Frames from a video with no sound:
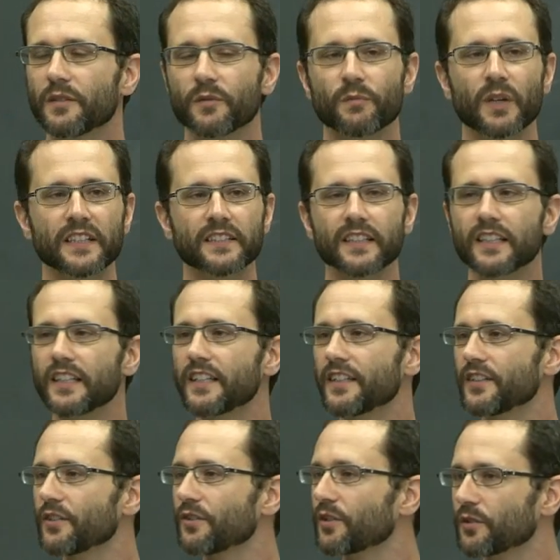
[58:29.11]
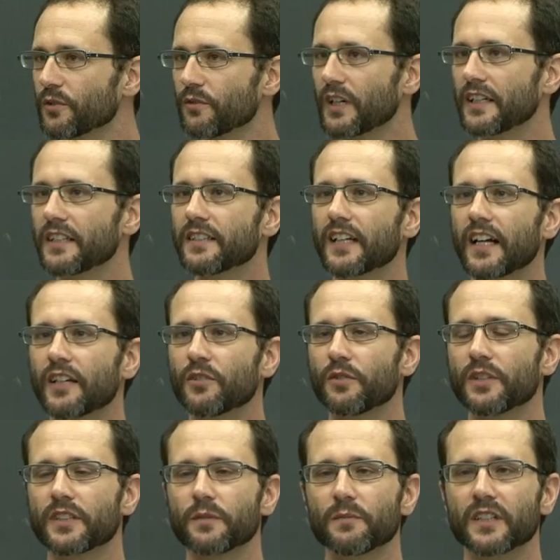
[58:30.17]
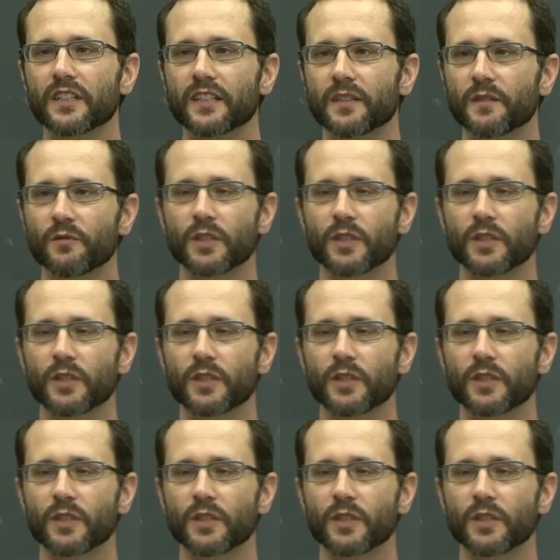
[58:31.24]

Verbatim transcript: basically, you know, you run in the algorithm that